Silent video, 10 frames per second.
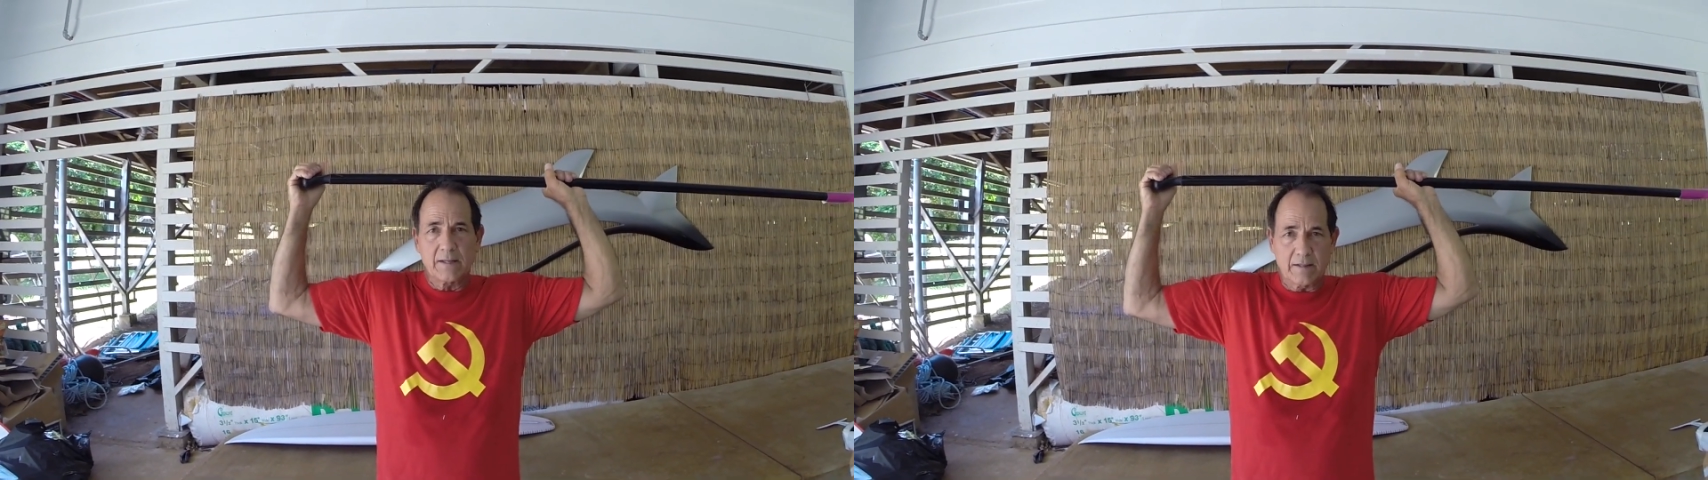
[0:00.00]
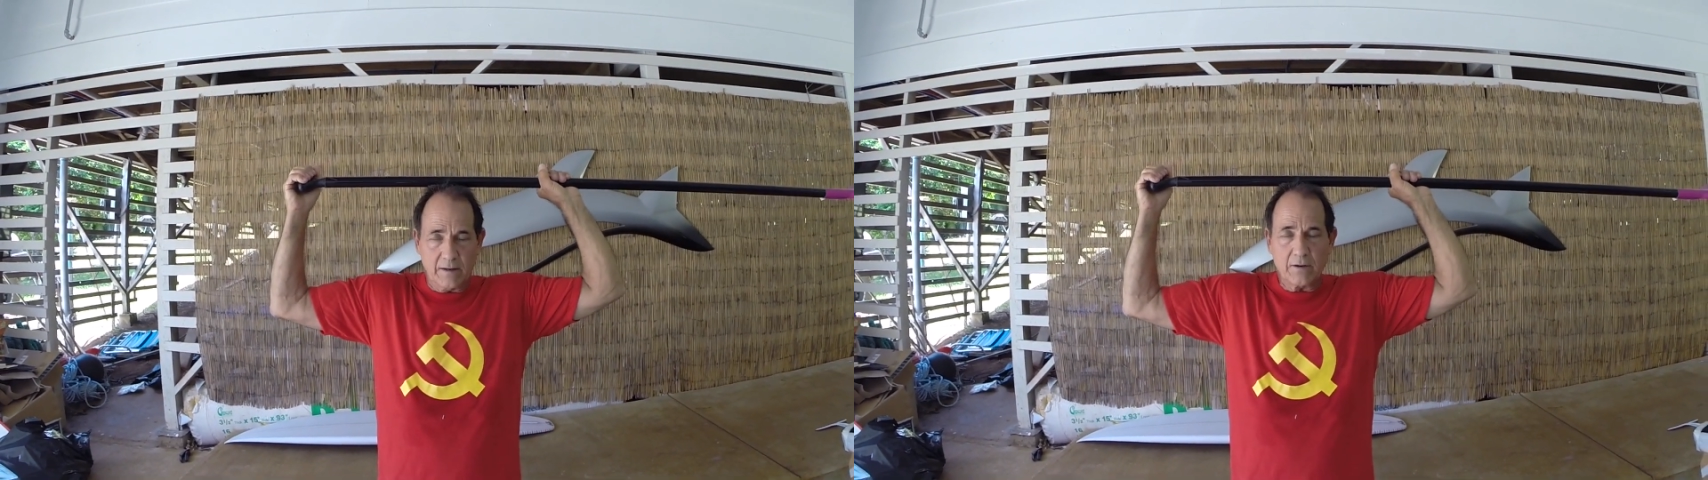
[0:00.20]

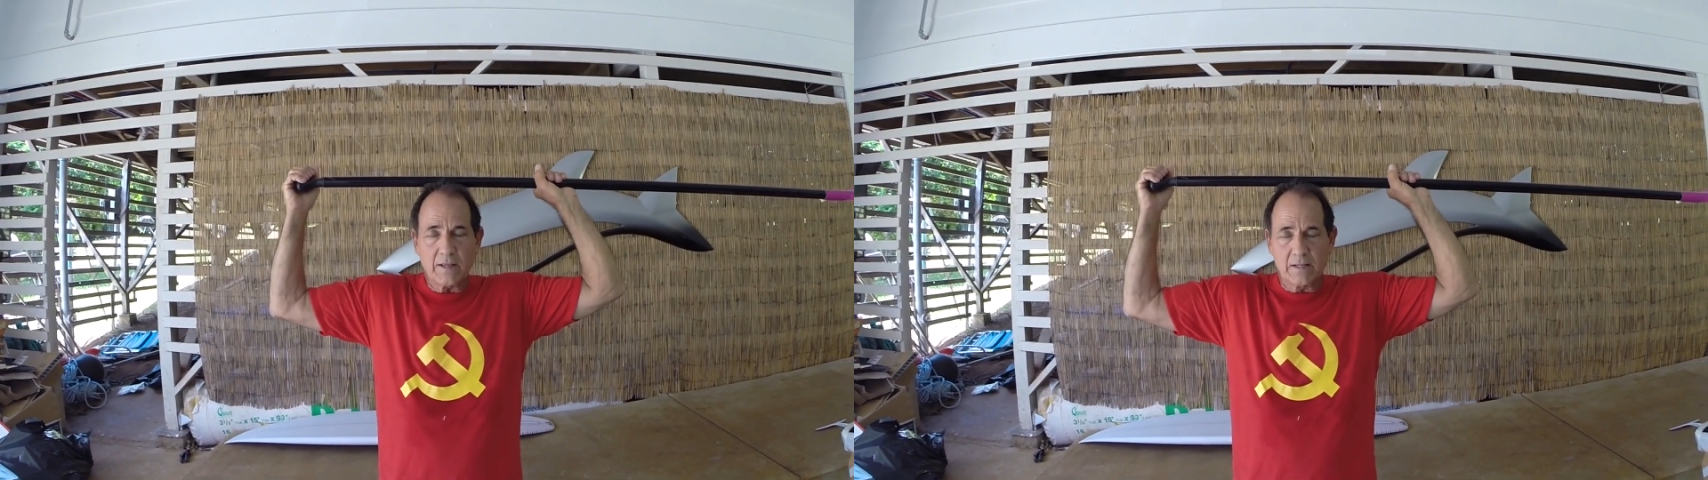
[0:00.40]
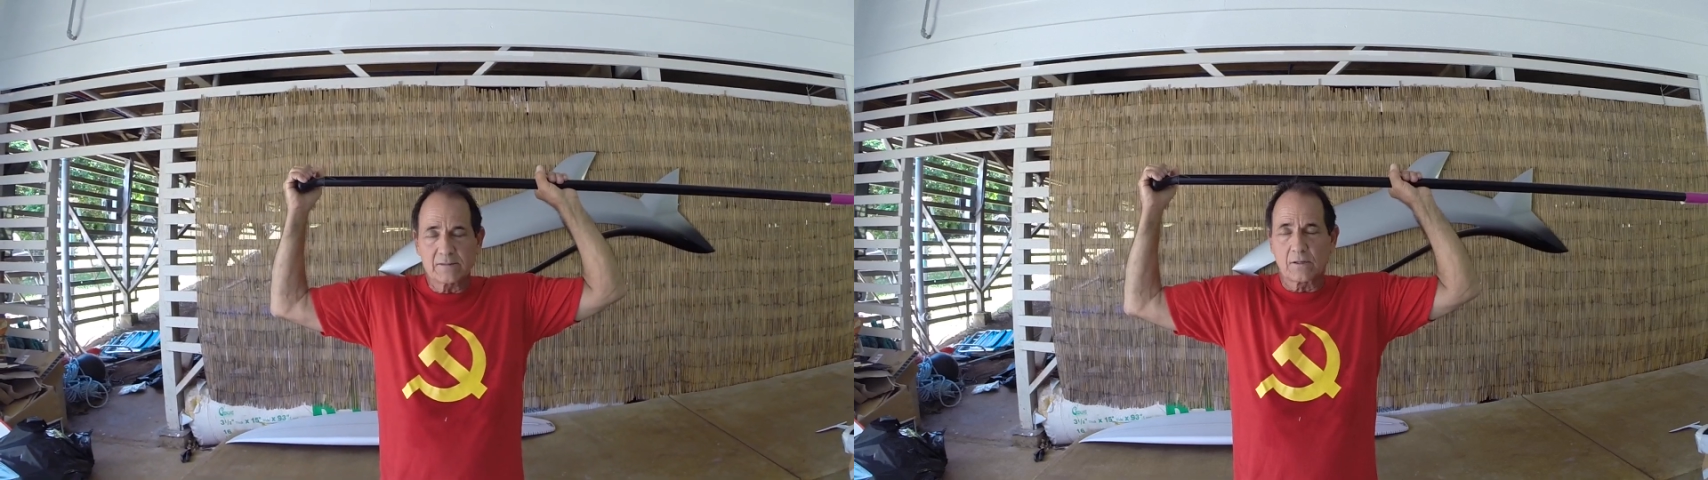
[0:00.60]
And there
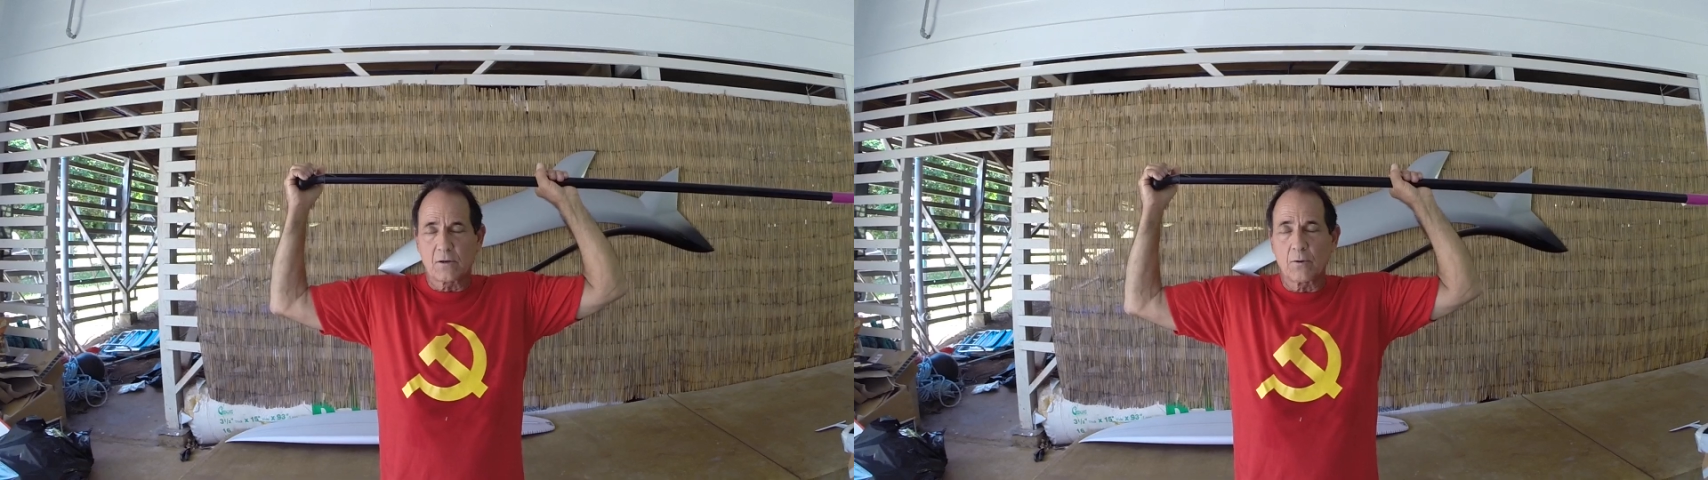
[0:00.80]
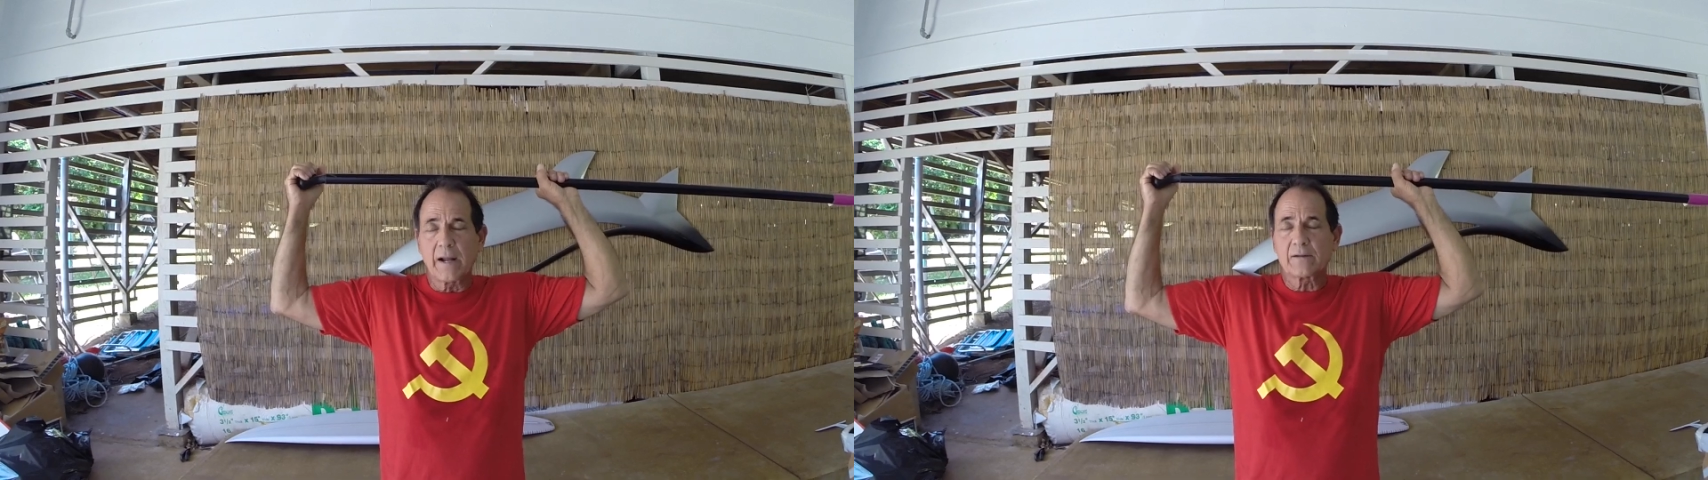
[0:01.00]
is a
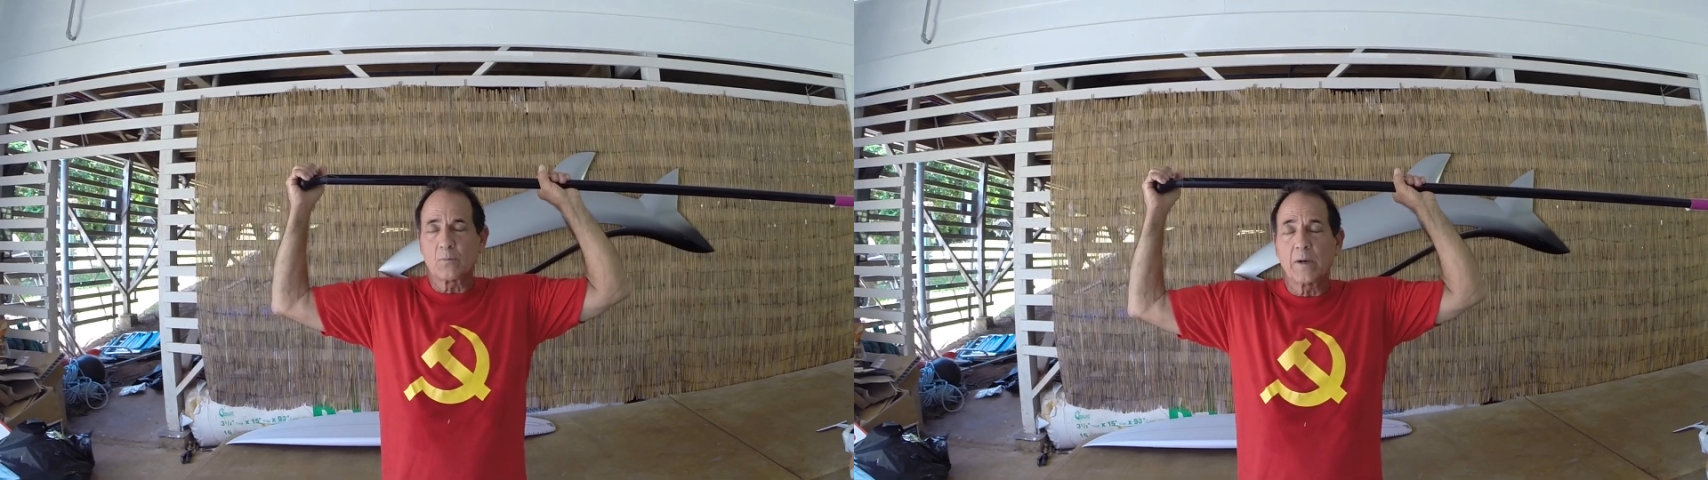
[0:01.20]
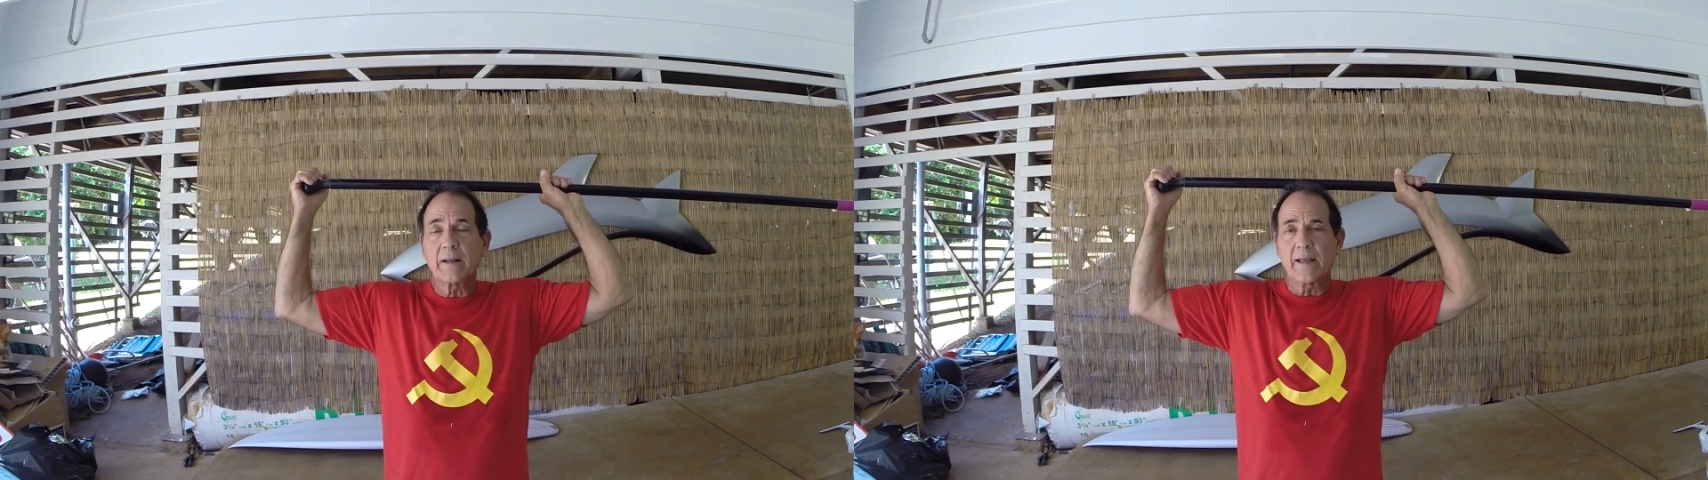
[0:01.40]
correct way